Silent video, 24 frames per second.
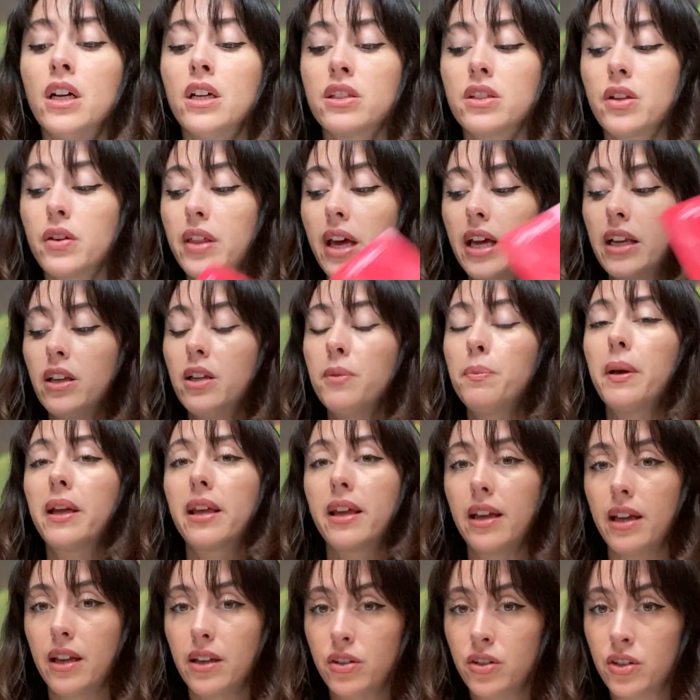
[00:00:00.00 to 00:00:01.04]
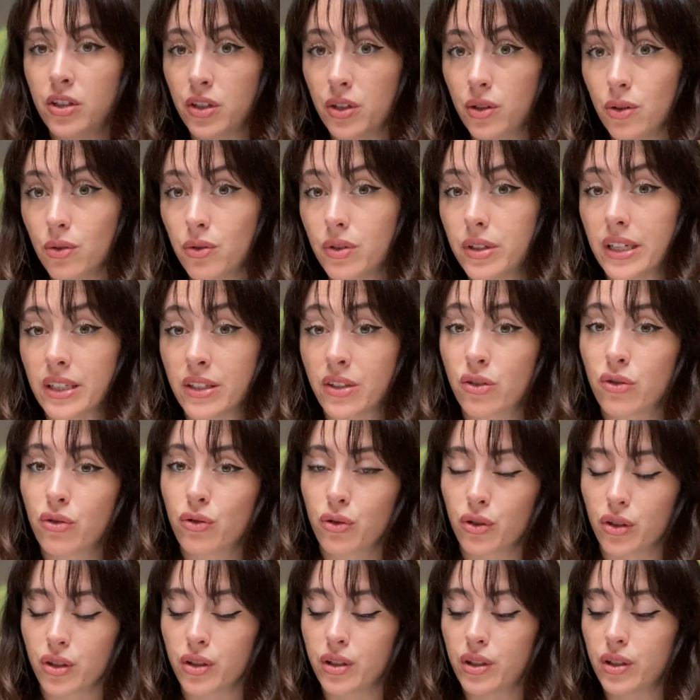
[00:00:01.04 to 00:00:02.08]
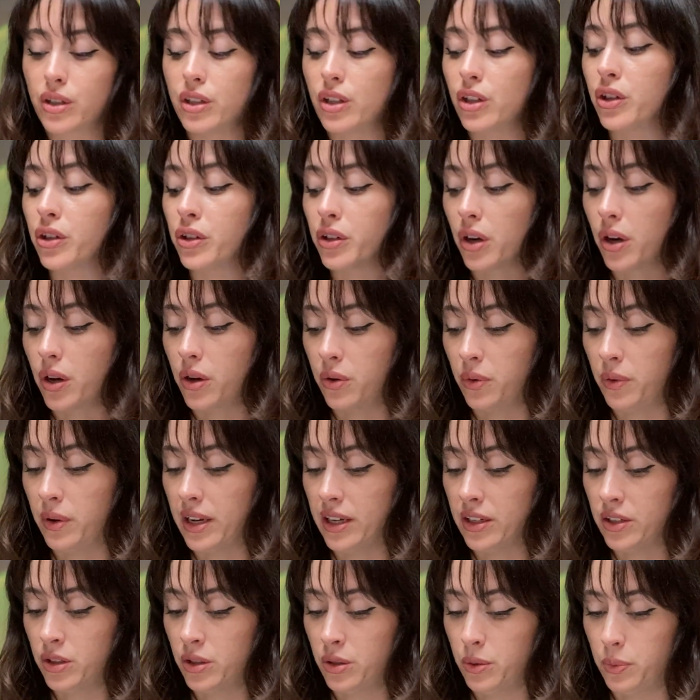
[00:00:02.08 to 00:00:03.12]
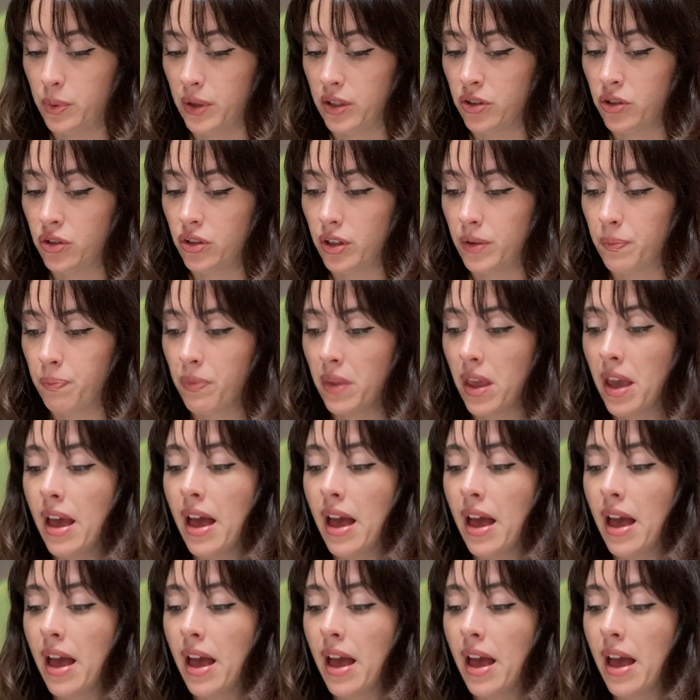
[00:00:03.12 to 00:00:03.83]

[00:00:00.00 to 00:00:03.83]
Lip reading: So then you begin to distrust your own intuition.